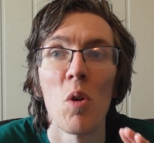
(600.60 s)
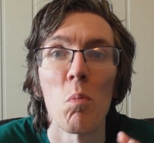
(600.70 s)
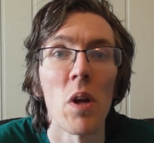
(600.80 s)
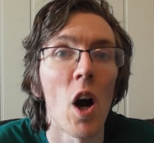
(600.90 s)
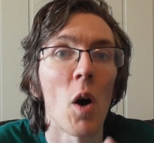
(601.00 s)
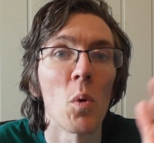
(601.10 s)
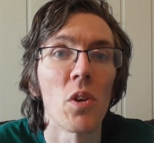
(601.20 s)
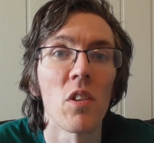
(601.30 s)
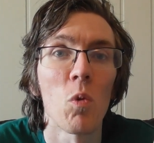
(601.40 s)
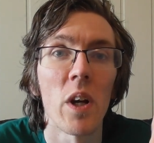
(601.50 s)
be
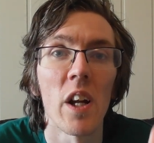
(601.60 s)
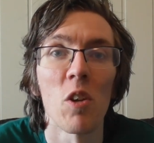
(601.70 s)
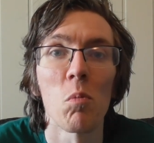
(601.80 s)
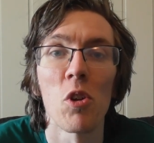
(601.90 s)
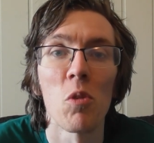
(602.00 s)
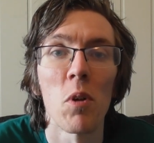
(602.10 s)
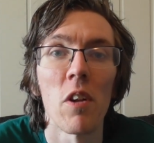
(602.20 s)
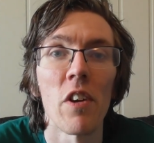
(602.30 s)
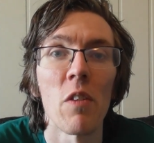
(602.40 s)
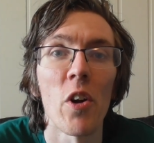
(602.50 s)
out as quickly as possible.
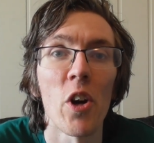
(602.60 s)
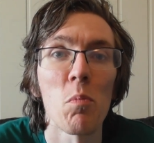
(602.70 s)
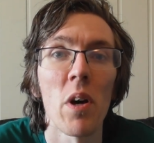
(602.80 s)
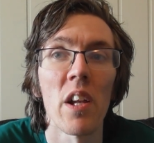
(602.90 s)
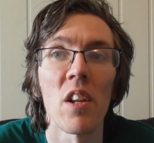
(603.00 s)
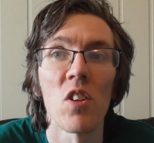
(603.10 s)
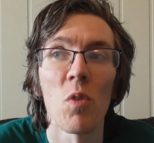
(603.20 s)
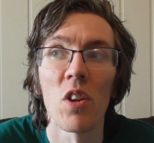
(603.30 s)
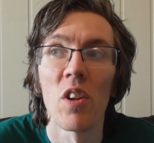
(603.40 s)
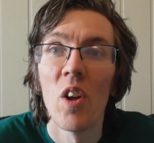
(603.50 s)
And then there are the parents
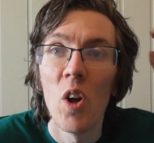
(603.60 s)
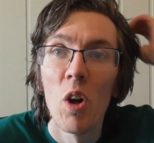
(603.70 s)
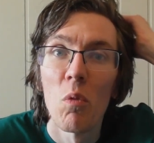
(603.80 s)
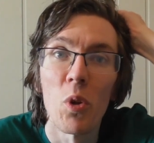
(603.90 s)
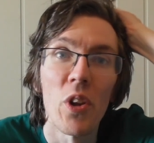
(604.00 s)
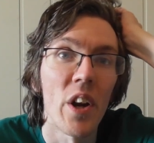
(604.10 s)
who would